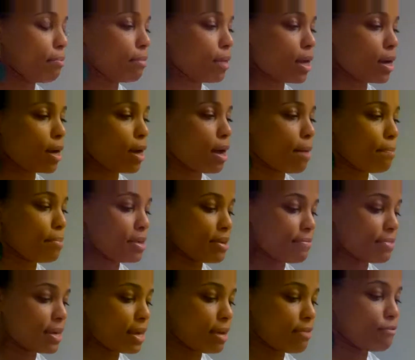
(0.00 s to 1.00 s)
a copy
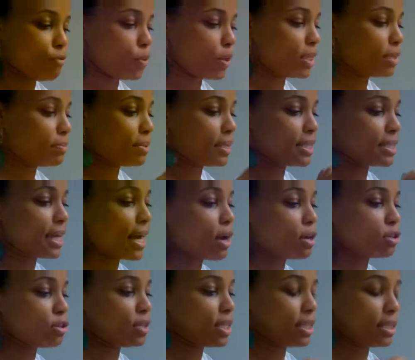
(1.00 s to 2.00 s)
of the invoice because I
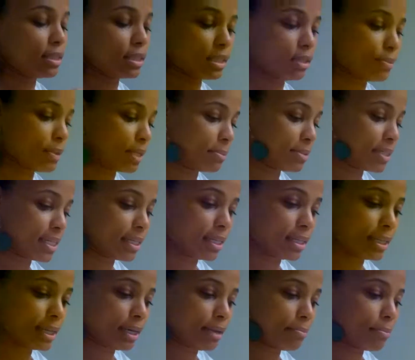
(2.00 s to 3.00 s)
also need to see what I'm
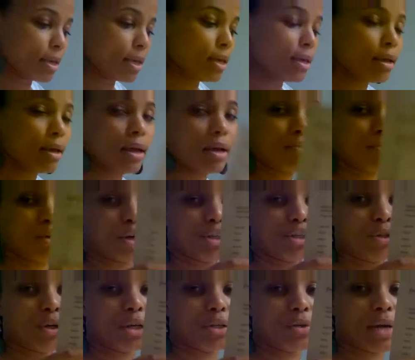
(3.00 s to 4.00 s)
sending them. Of
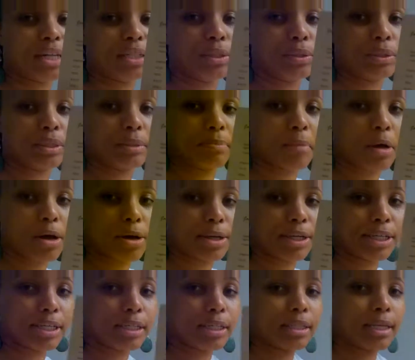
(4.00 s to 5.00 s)
course, you all know I do the
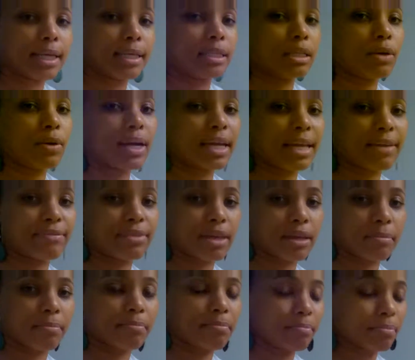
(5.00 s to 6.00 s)
bars, and so I give
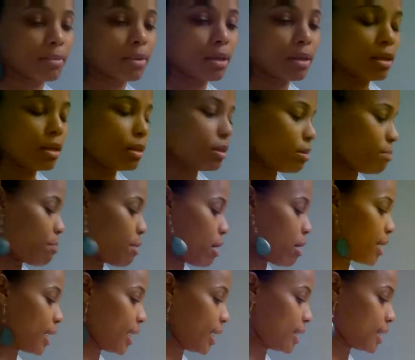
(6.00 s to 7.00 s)
them the
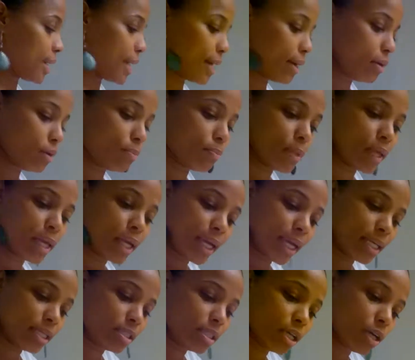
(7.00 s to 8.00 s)
bar handout.
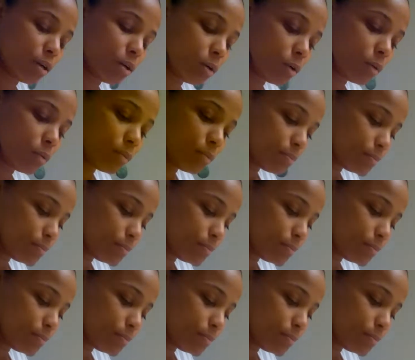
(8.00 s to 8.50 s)
And so